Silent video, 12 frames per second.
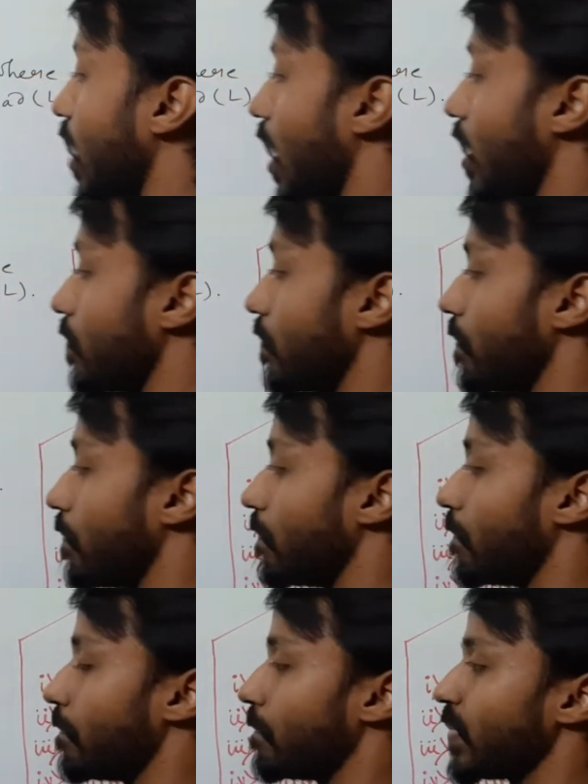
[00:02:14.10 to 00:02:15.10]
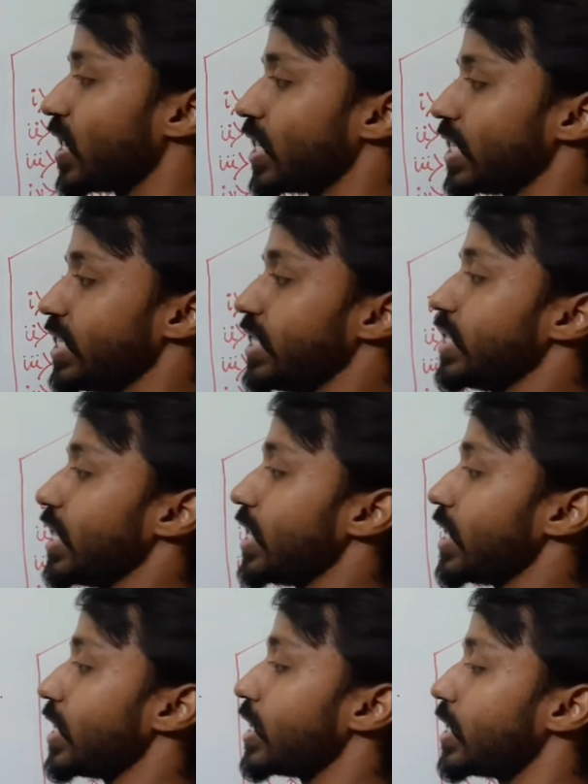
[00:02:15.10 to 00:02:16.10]
arm,
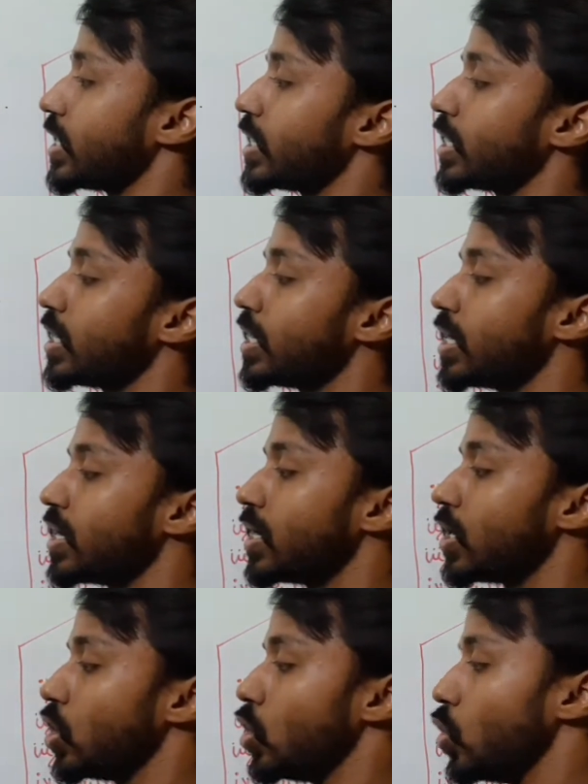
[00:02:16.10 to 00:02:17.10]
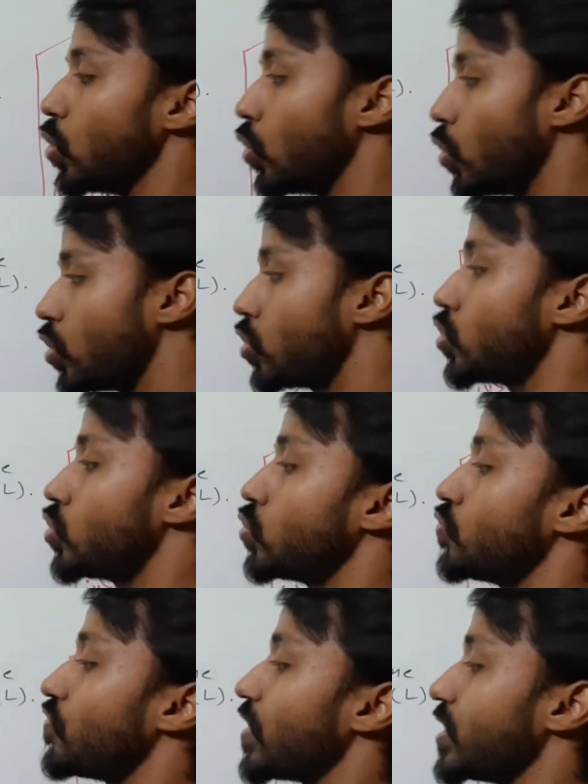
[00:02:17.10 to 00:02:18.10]
EA. Load to
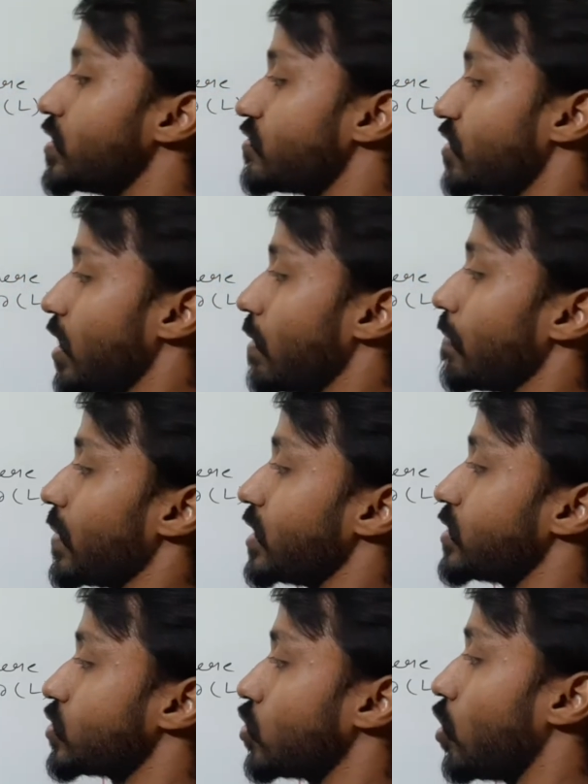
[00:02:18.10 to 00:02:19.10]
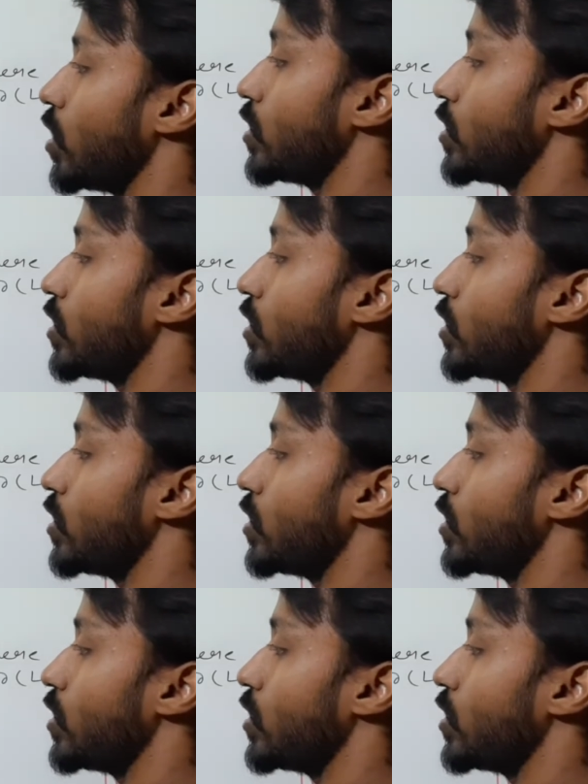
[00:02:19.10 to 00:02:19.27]
fulcrum is called